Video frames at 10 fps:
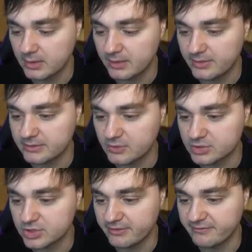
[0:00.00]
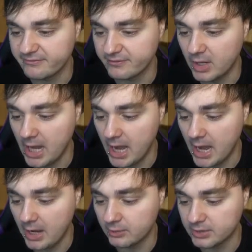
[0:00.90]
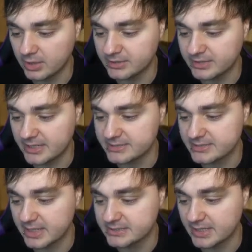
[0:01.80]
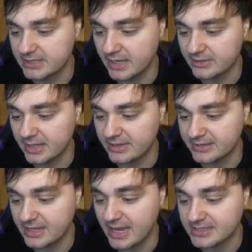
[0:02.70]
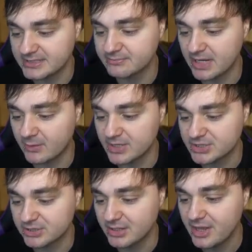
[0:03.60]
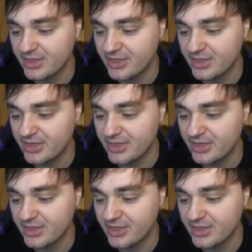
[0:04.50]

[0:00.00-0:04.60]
And then you've got to try and... Oh, God, yes, yes. I, okay, that, that answered my question.